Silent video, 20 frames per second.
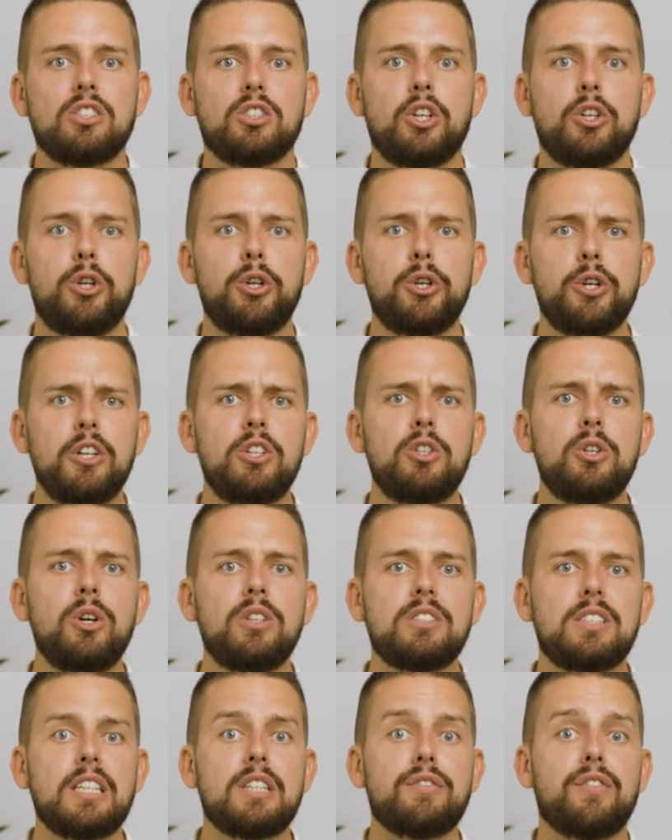So you can
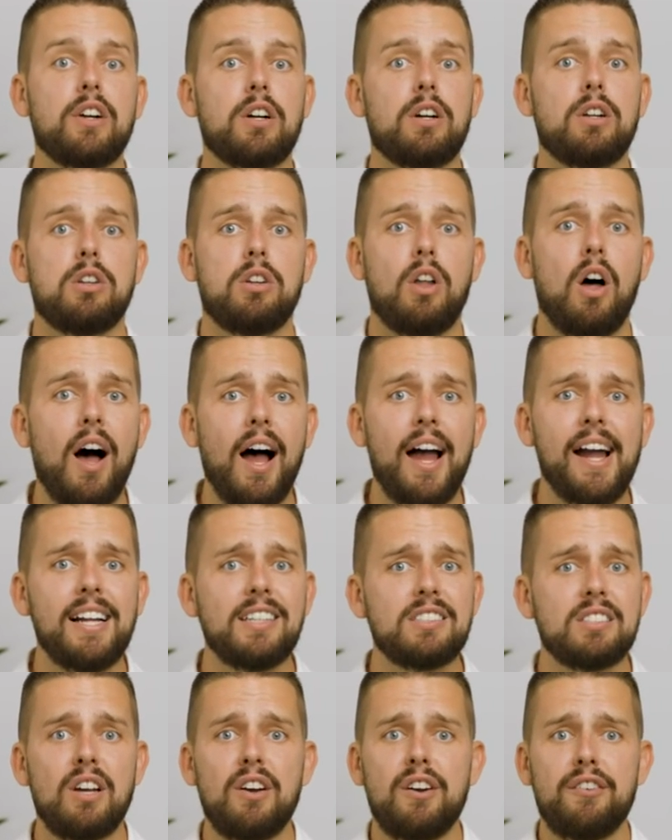use this for
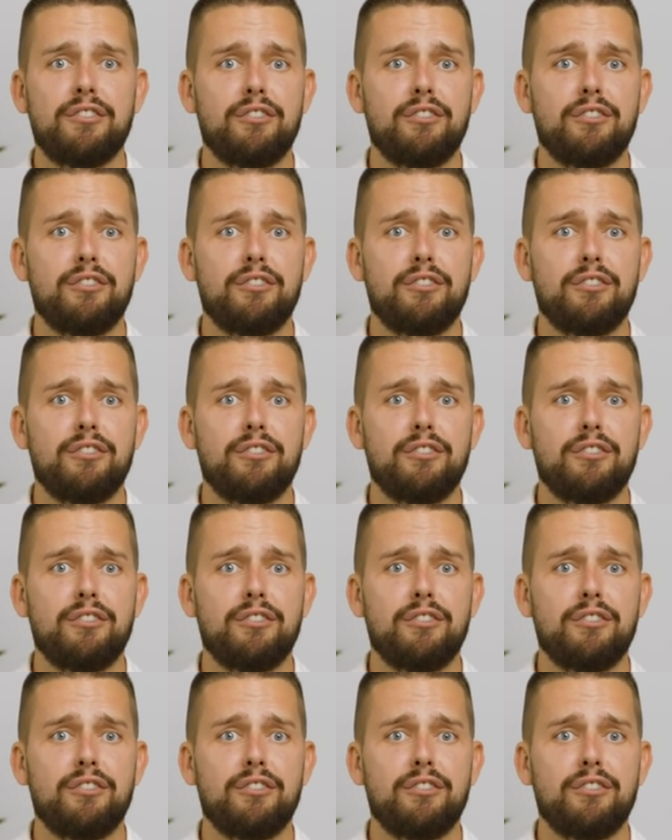clients,